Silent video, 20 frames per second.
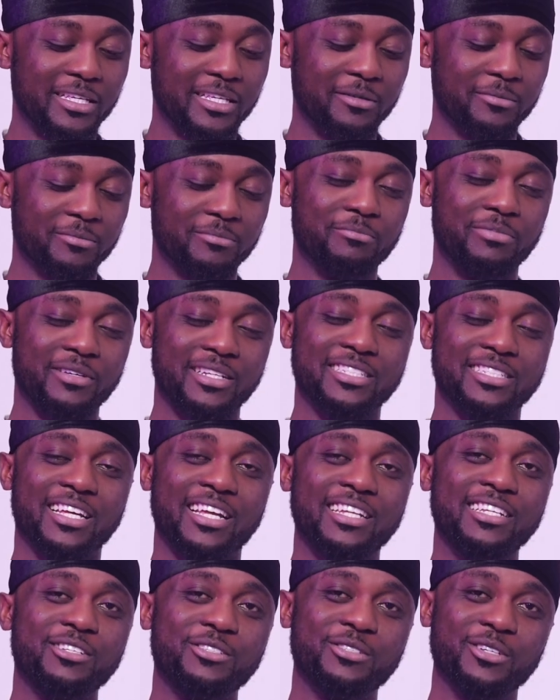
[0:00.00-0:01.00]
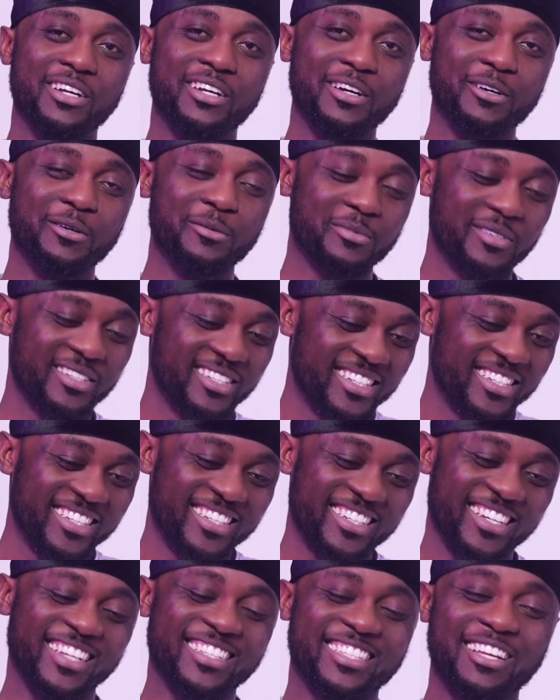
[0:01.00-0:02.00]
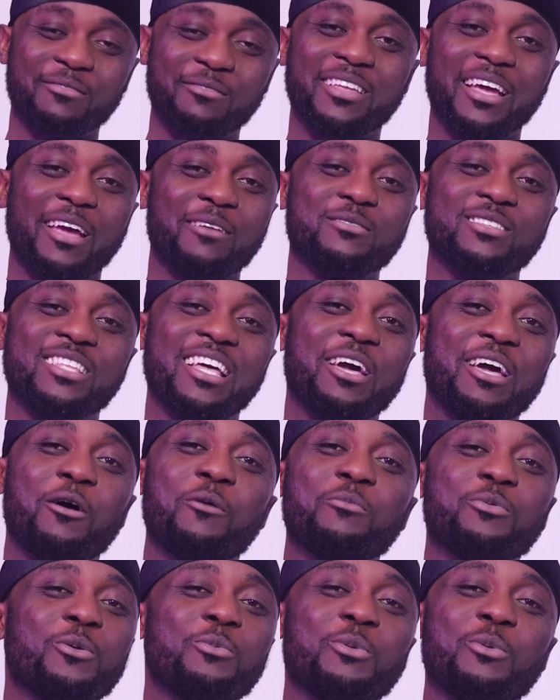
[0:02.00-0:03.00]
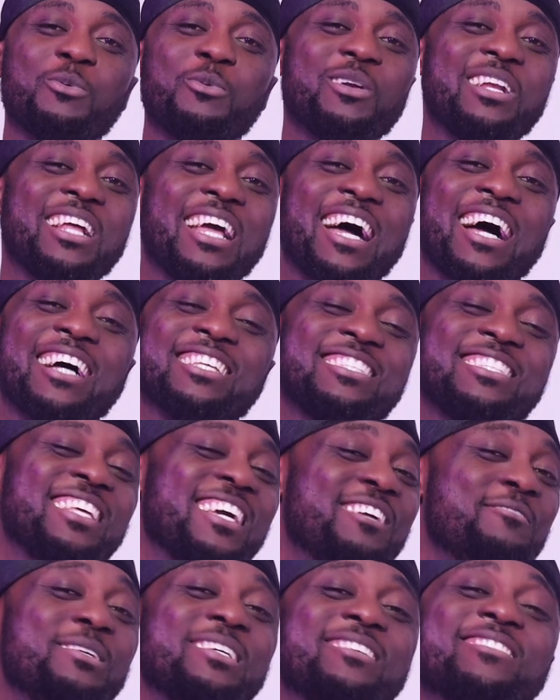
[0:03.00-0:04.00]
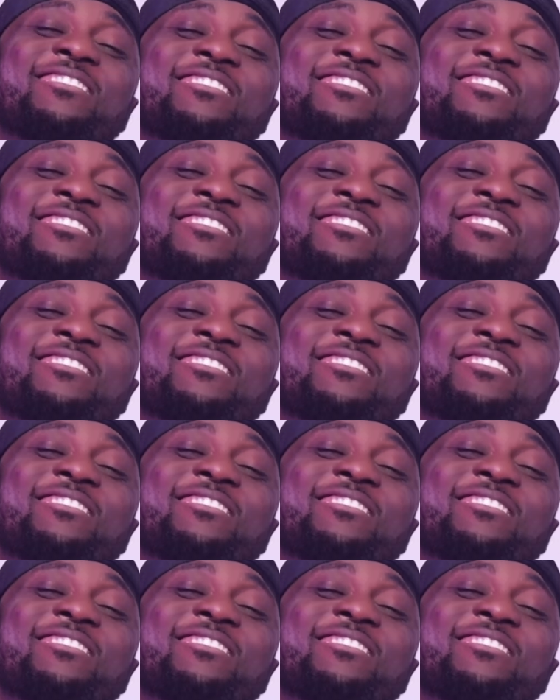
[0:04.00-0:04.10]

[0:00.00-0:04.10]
him. Please, I need your help. And sometimes they help you people, they ask me,